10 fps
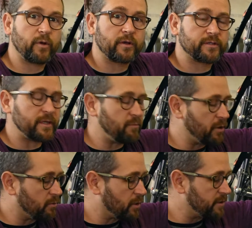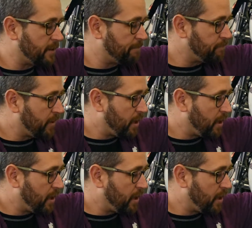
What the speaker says: Quaker City Motorworks here.